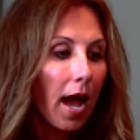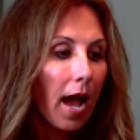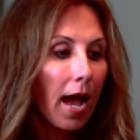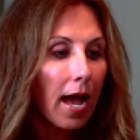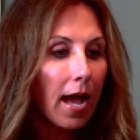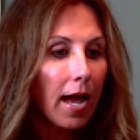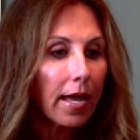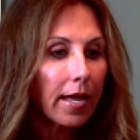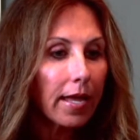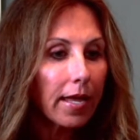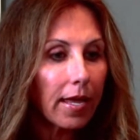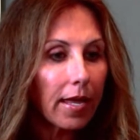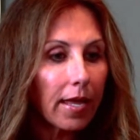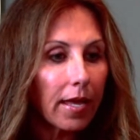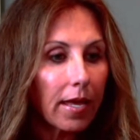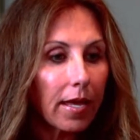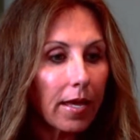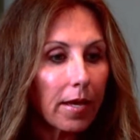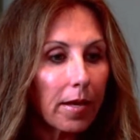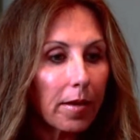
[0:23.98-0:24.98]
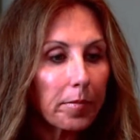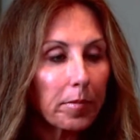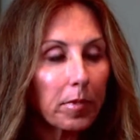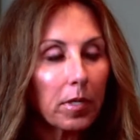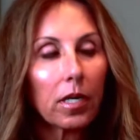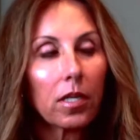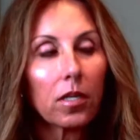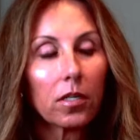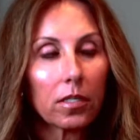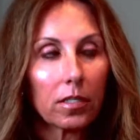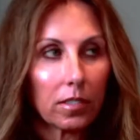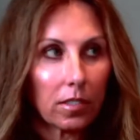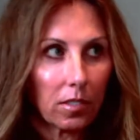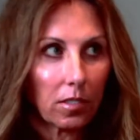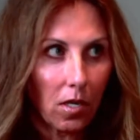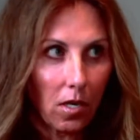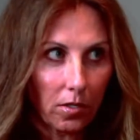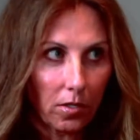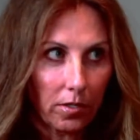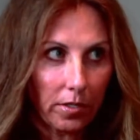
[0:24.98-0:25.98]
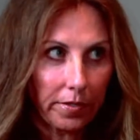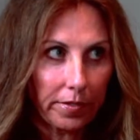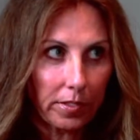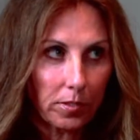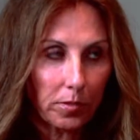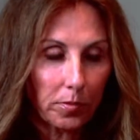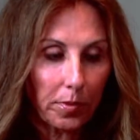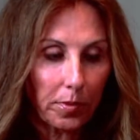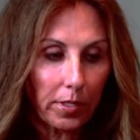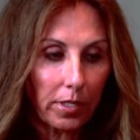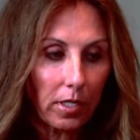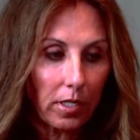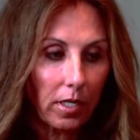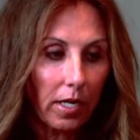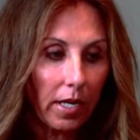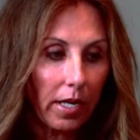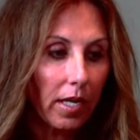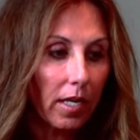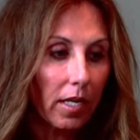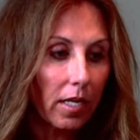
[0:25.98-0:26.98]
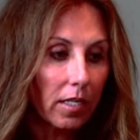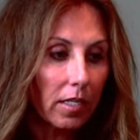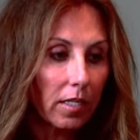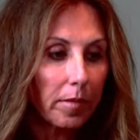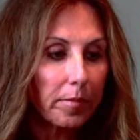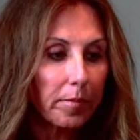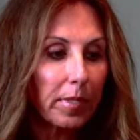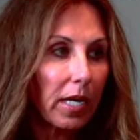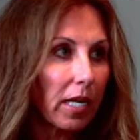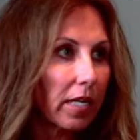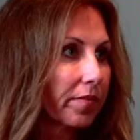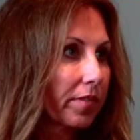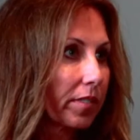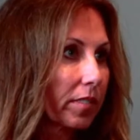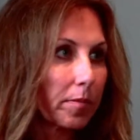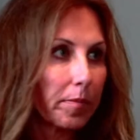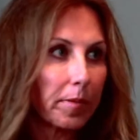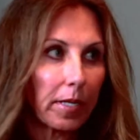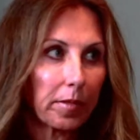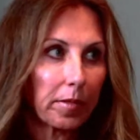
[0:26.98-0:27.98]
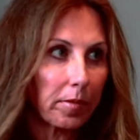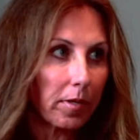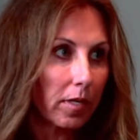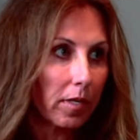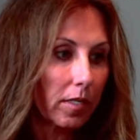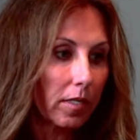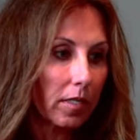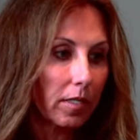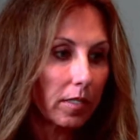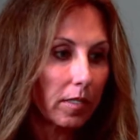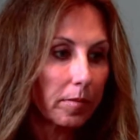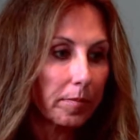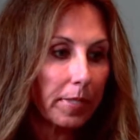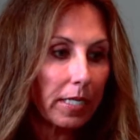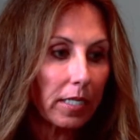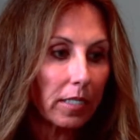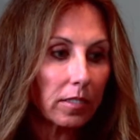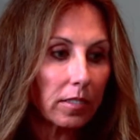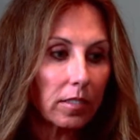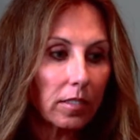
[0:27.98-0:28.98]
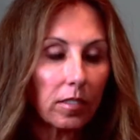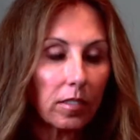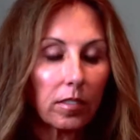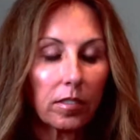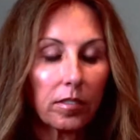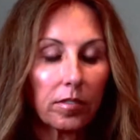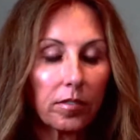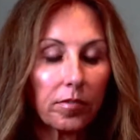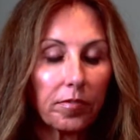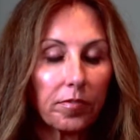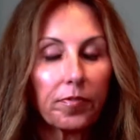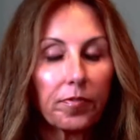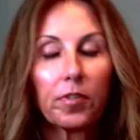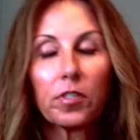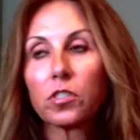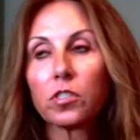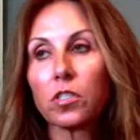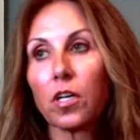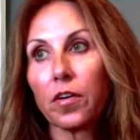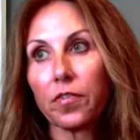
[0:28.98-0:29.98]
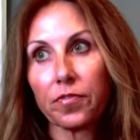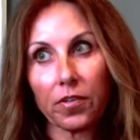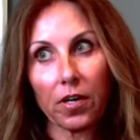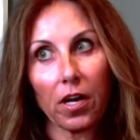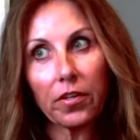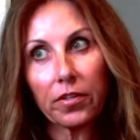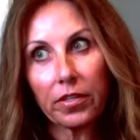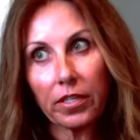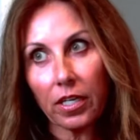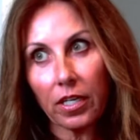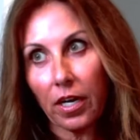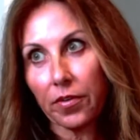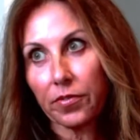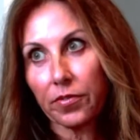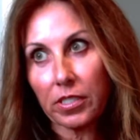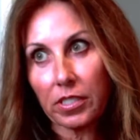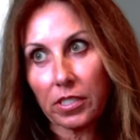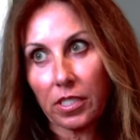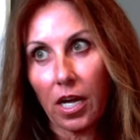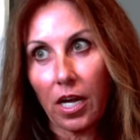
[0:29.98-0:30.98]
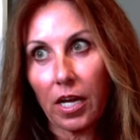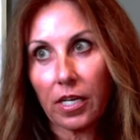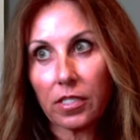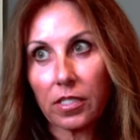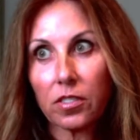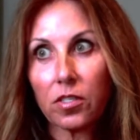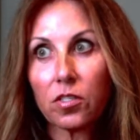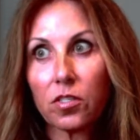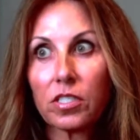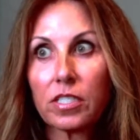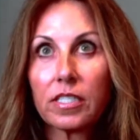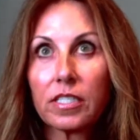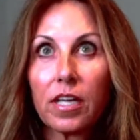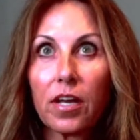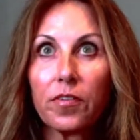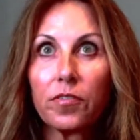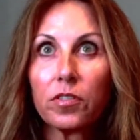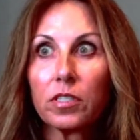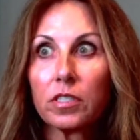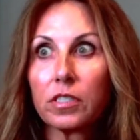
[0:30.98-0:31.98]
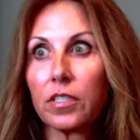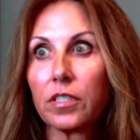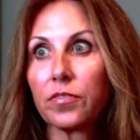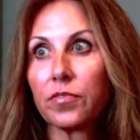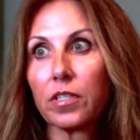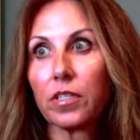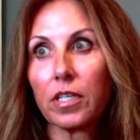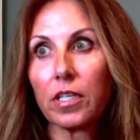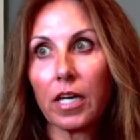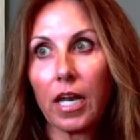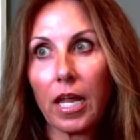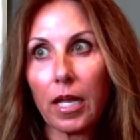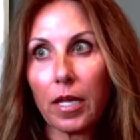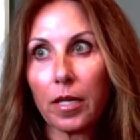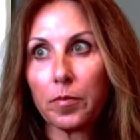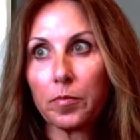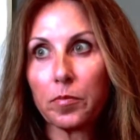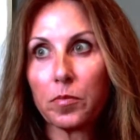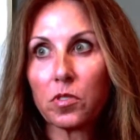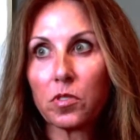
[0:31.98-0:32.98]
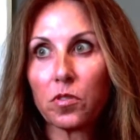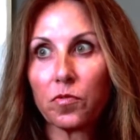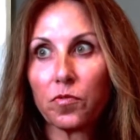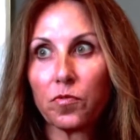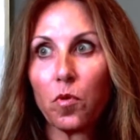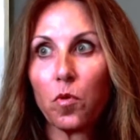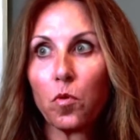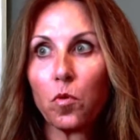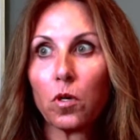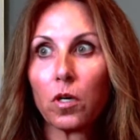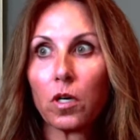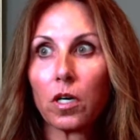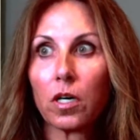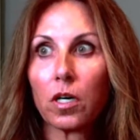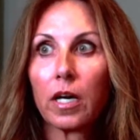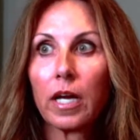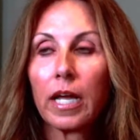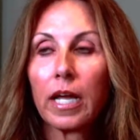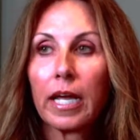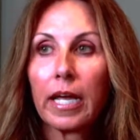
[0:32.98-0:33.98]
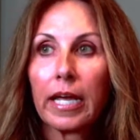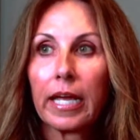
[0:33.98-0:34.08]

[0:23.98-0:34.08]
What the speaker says: I am going to look a little longer on this one. And let me kind of explain a little bit. First off, for healthy at every size, there's several different names for